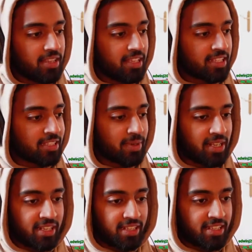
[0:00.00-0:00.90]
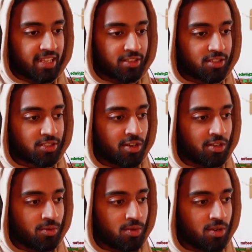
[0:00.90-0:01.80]
There's the playlist, and the
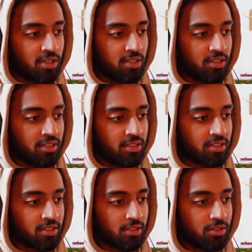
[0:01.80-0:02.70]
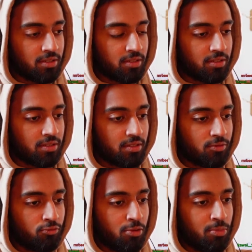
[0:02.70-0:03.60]
song was
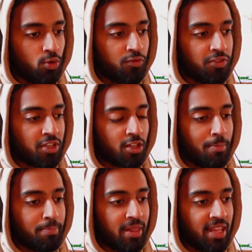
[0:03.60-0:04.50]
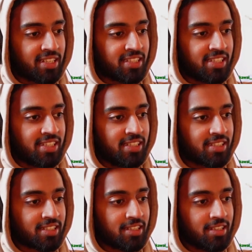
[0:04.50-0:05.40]
Remove the
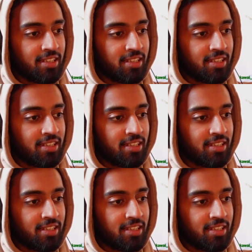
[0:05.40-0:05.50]
Complexities